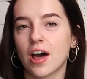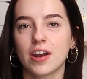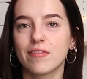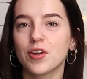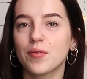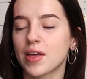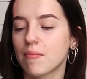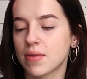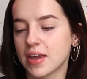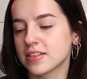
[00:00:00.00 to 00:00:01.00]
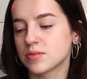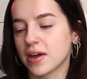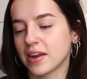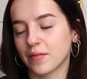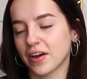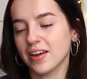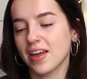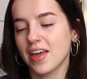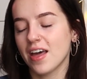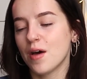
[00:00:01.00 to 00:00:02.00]
I don't even know what that means, but anyway.
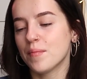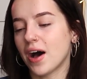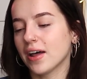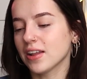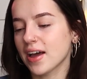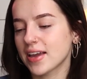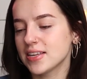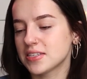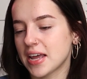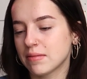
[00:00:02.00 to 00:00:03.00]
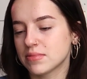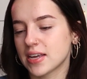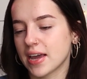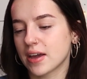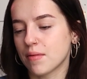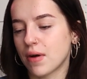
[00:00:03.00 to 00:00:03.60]
But unlike his namesake,